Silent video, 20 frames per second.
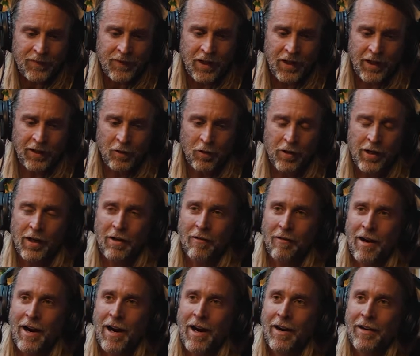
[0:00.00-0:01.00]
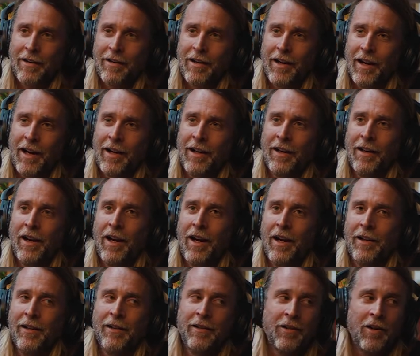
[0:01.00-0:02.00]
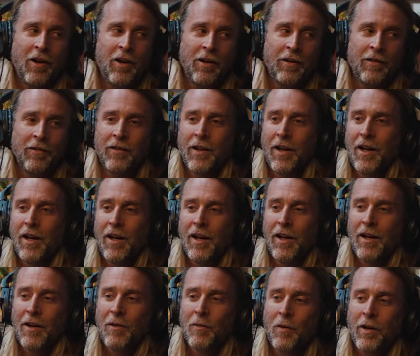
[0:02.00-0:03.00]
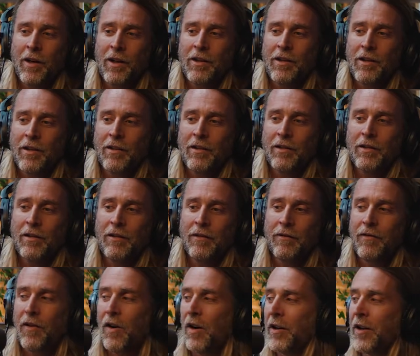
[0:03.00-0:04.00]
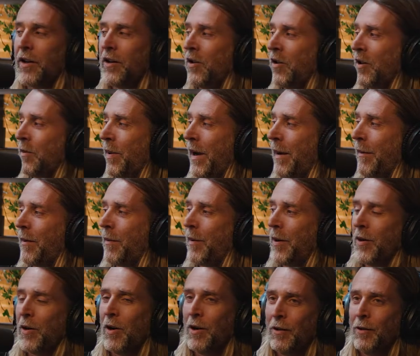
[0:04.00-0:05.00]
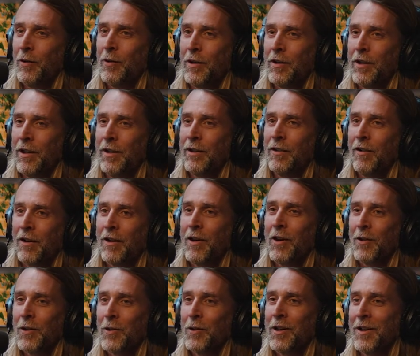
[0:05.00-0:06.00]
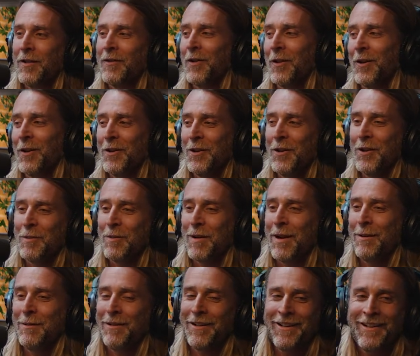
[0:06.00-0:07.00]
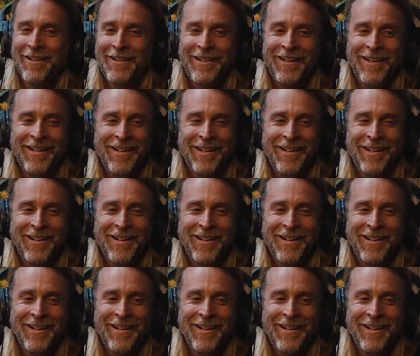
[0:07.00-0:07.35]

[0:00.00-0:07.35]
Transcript: and looking around and kind of wanting to find the newspaper, but not looking like I was looking for the newspaper, you know.